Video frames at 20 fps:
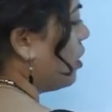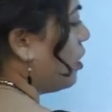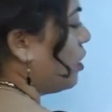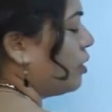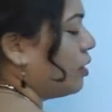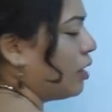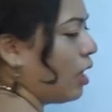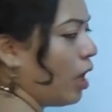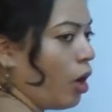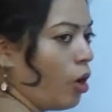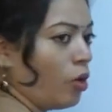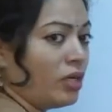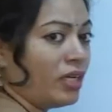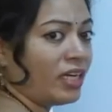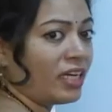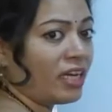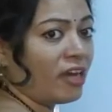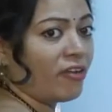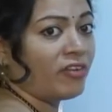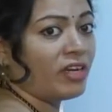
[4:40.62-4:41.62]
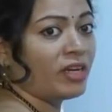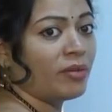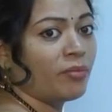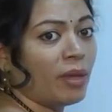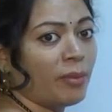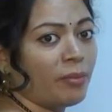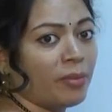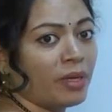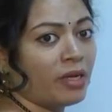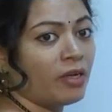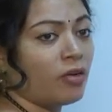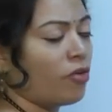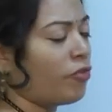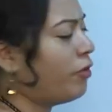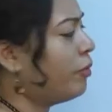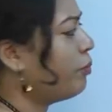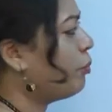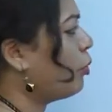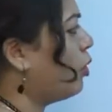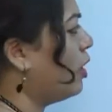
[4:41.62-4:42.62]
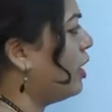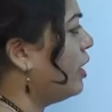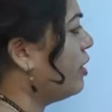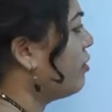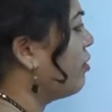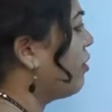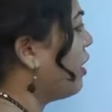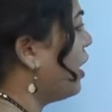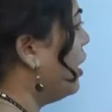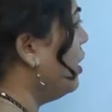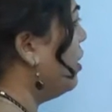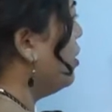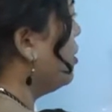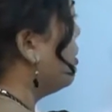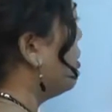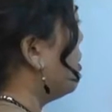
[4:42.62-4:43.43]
The outer covering membrane of a pollen grain